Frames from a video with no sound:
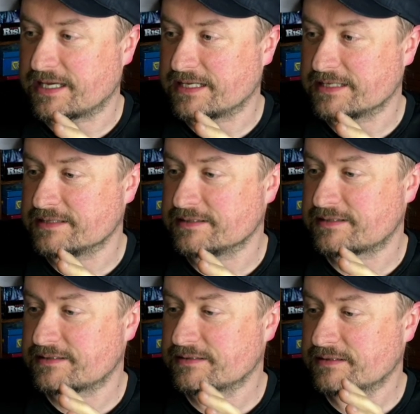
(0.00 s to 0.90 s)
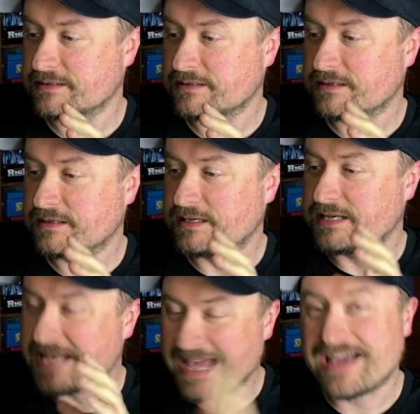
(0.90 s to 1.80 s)
it is
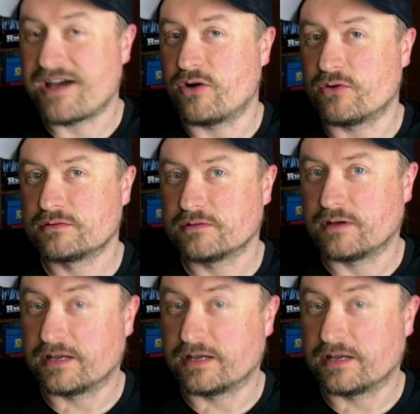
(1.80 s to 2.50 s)
now...